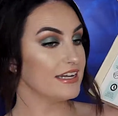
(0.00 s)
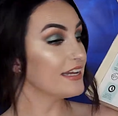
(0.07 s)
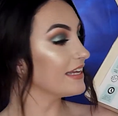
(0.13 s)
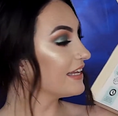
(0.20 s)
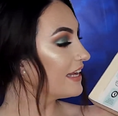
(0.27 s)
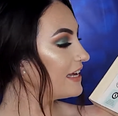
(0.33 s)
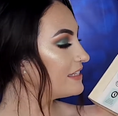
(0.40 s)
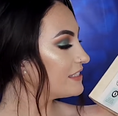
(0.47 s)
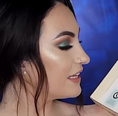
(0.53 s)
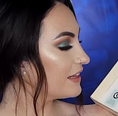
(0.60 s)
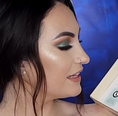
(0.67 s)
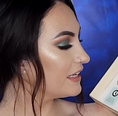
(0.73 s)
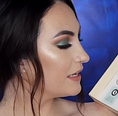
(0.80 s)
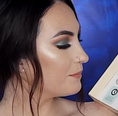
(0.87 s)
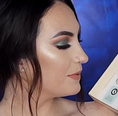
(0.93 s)
I did get
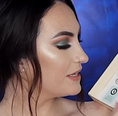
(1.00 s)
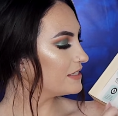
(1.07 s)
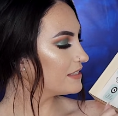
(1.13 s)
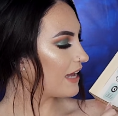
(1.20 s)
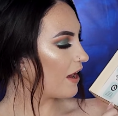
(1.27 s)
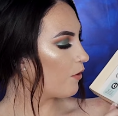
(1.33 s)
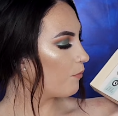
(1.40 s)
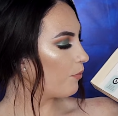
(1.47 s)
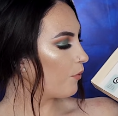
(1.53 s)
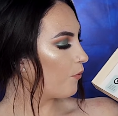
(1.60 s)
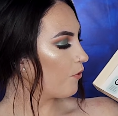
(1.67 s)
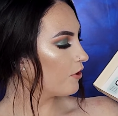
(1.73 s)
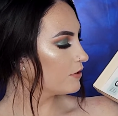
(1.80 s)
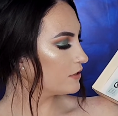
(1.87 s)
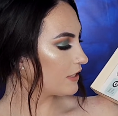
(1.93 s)
the Peace Out
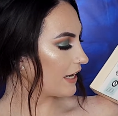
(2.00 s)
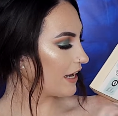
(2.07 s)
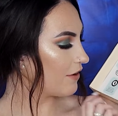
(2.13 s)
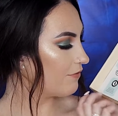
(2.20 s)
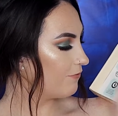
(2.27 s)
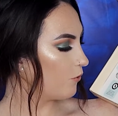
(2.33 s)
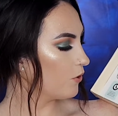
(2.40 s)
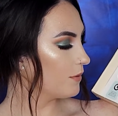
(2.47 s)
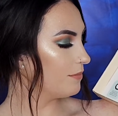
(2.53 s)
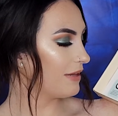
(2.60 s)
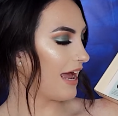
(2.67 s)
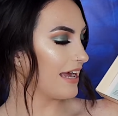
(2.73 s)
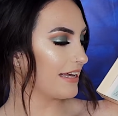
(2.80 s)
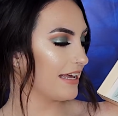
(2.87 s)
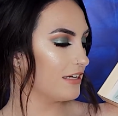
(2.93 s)
pores. I got
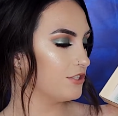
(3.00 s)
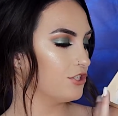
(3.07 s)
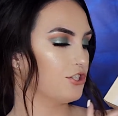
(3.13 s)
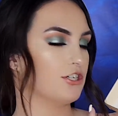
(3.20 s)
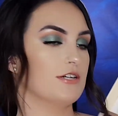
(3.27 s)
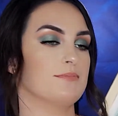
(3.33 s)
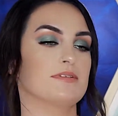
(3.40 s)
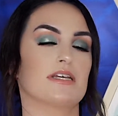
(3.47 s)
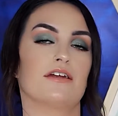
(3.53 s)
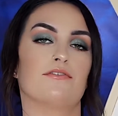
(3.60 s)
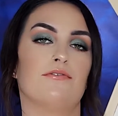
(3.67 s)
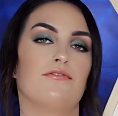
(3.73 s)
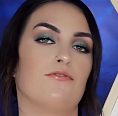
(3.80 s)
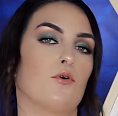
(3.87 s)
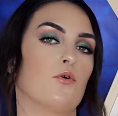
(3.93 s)
4 blackhead strips
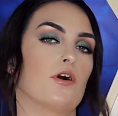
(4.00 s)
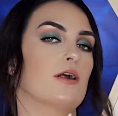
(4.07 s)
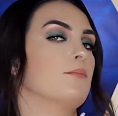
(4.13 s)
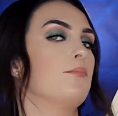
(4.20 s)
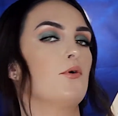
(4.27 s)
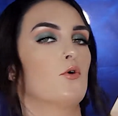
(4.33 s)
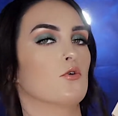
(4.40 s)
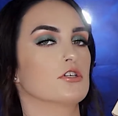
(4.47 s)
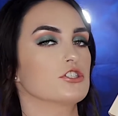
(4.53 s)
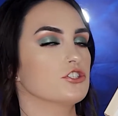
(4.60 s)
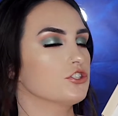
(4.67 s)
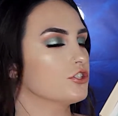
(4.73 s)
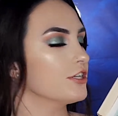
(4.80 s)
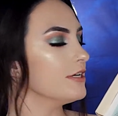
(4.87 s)
and 4 pore